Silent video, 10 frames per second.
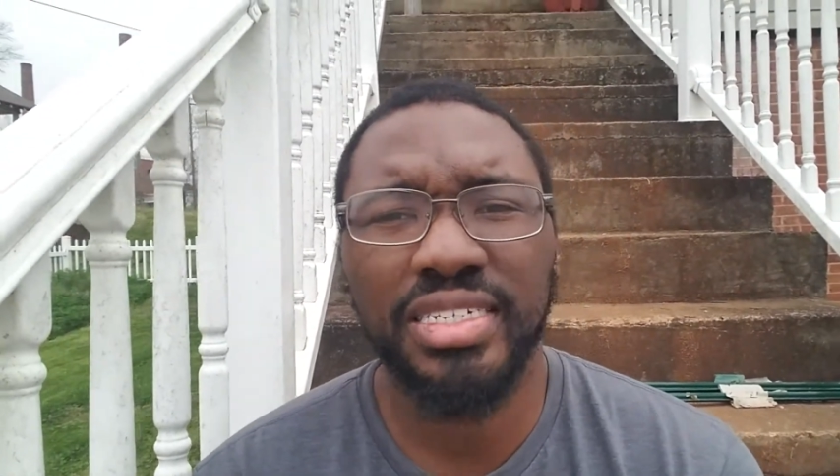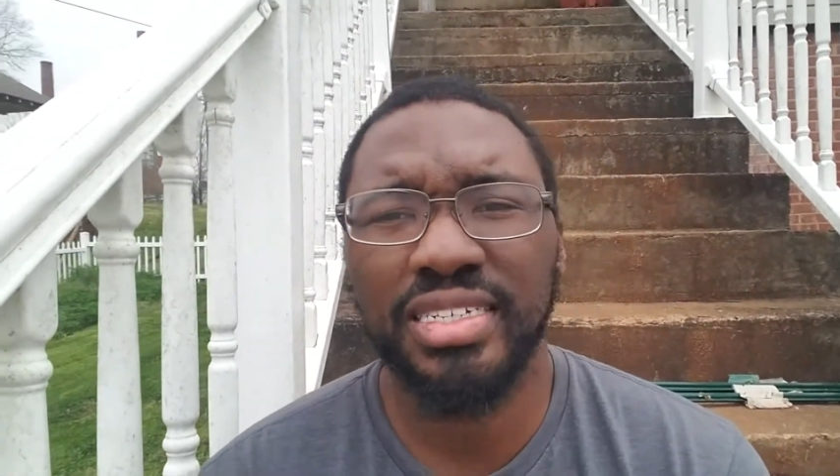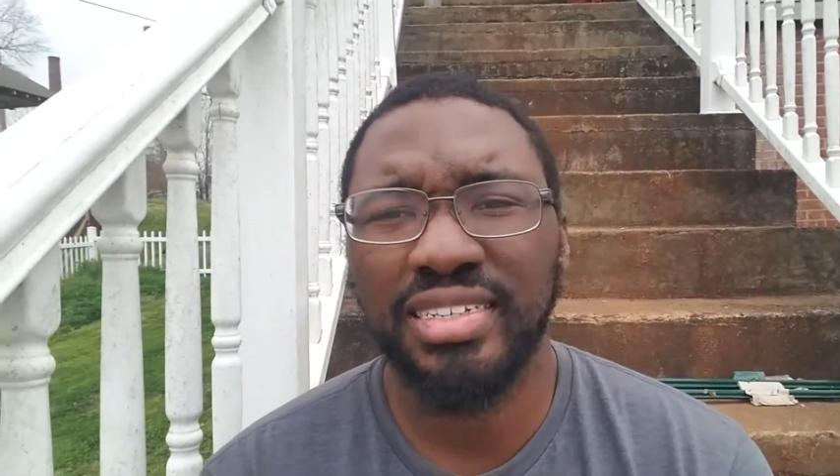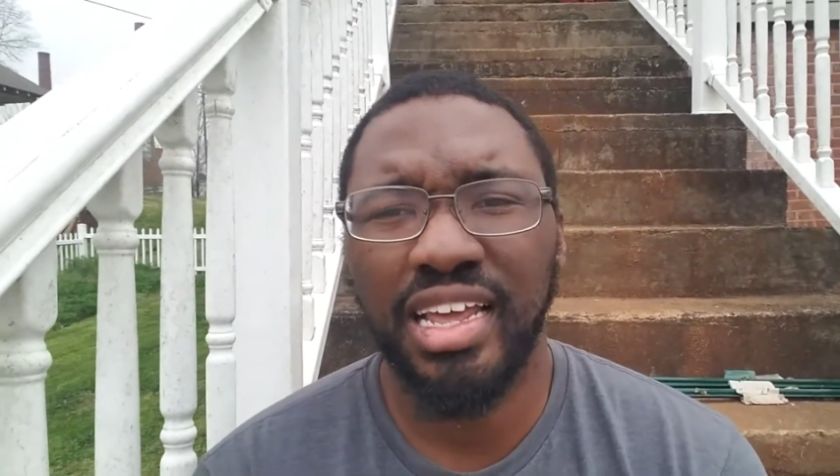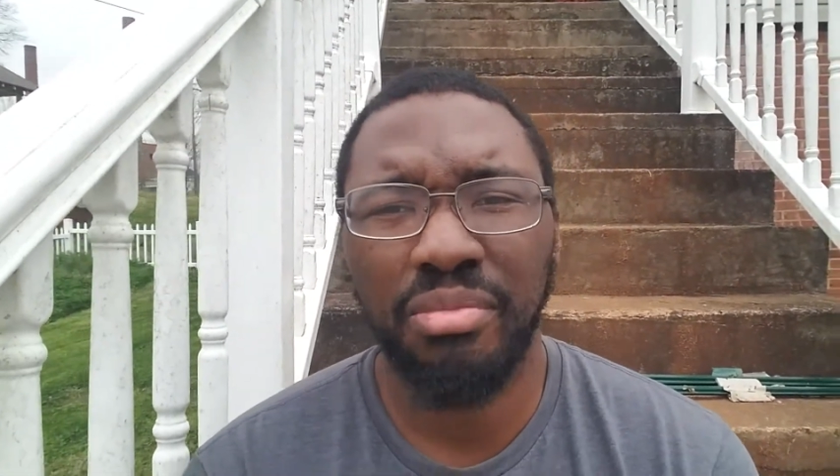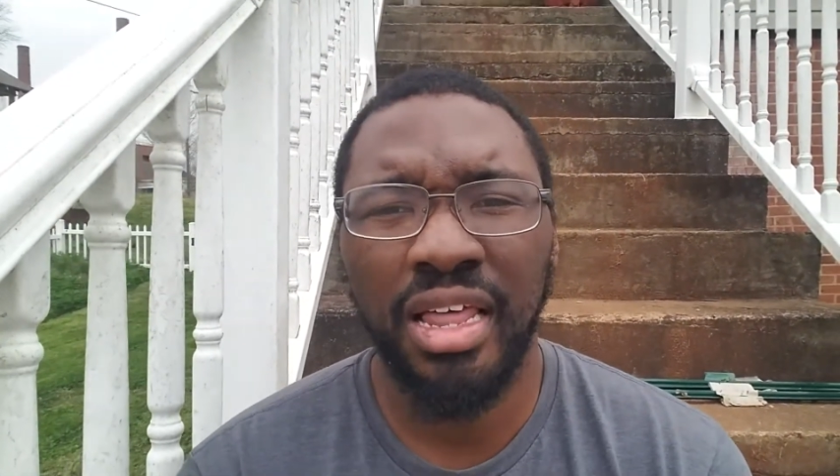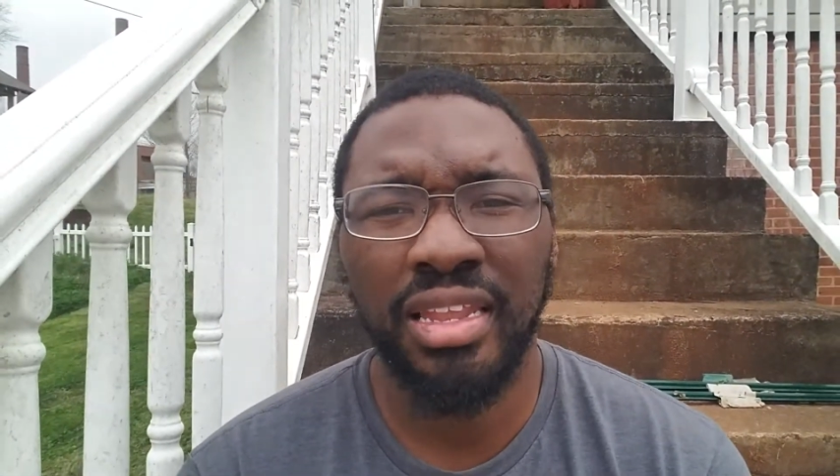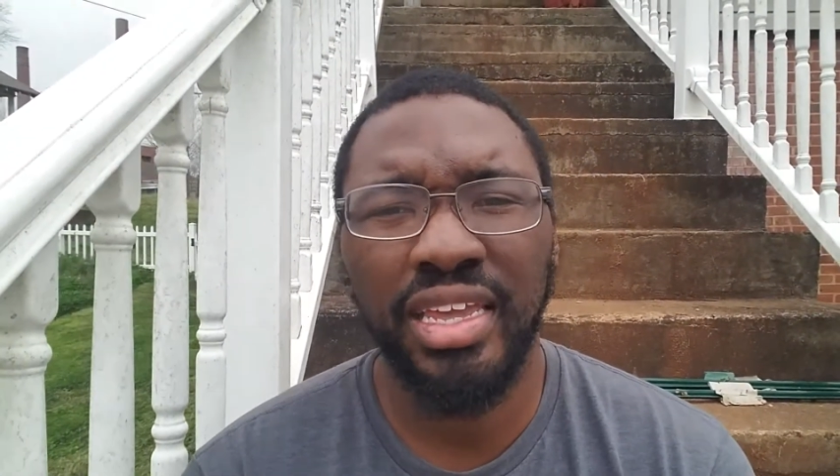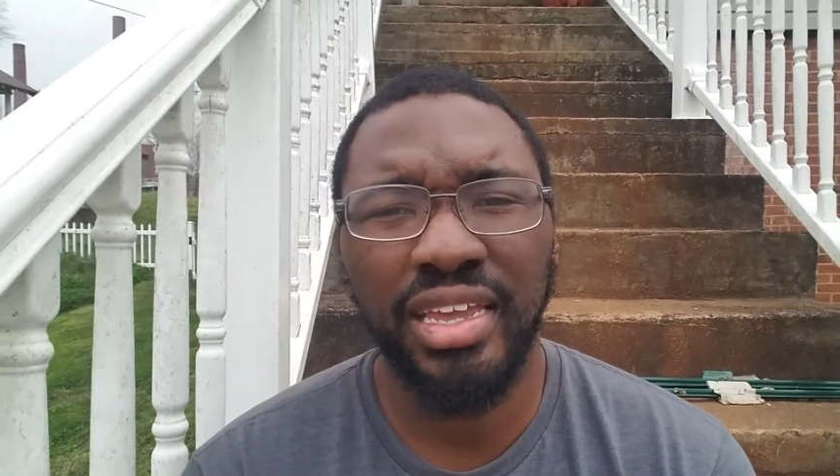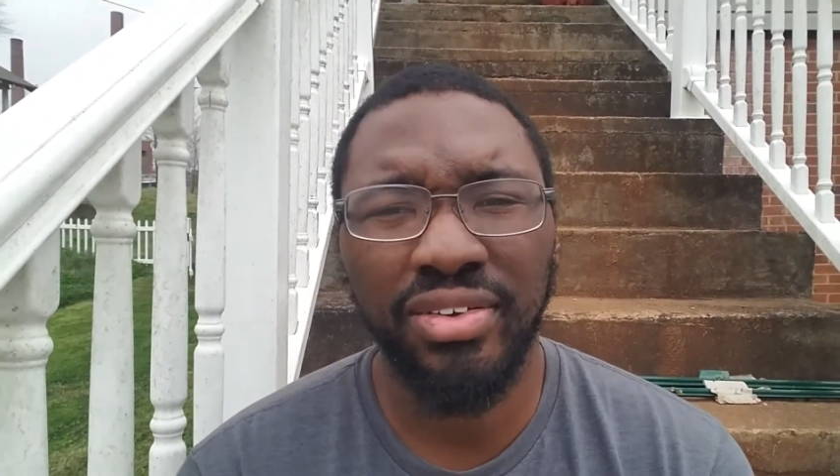It's out of my
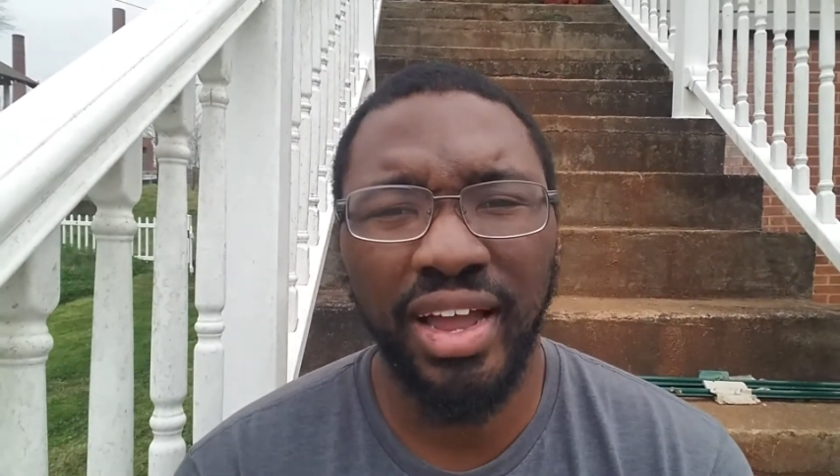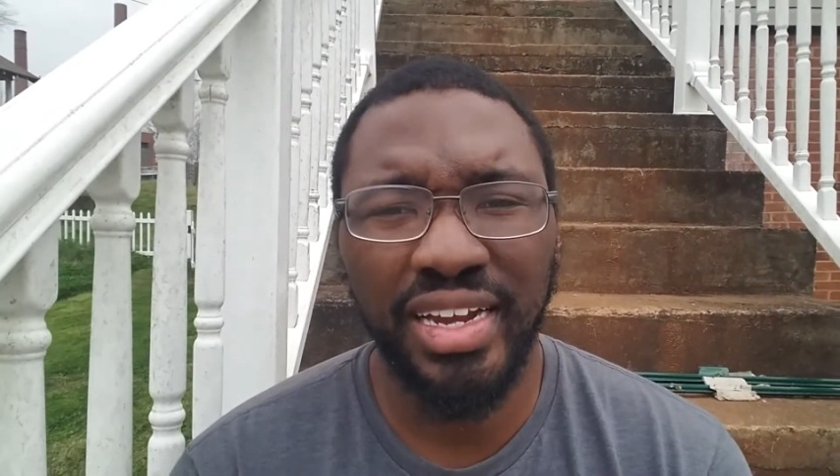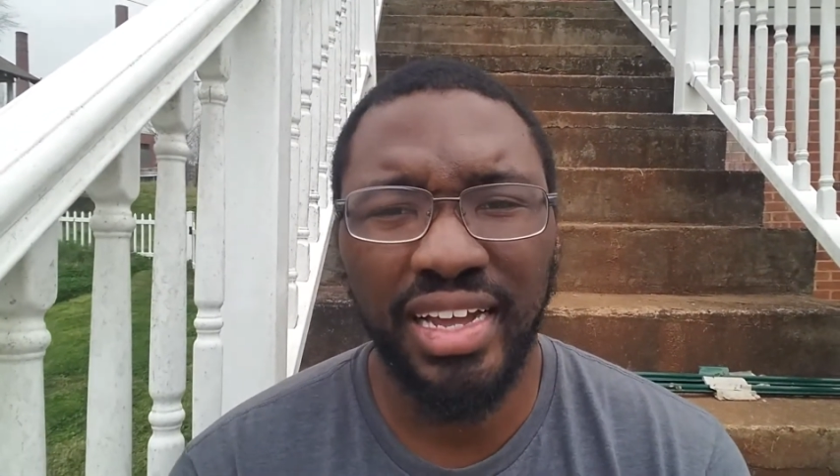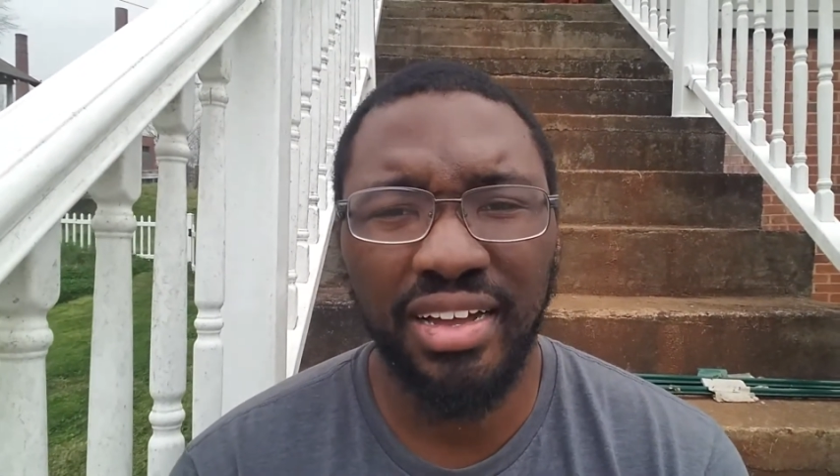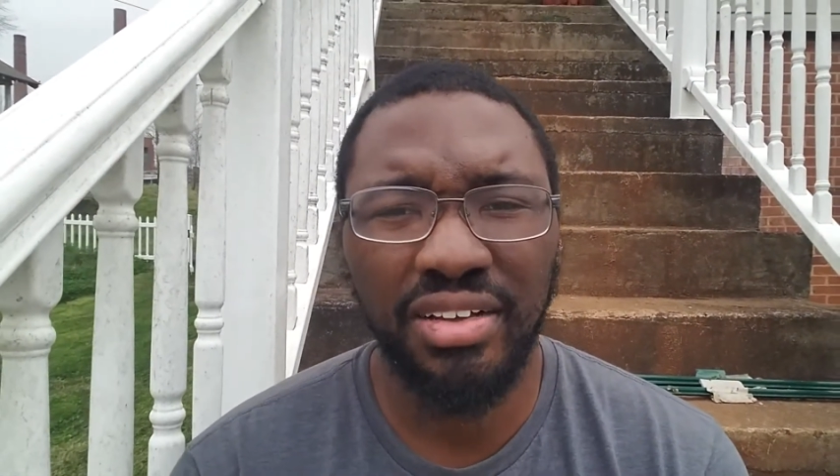league right now.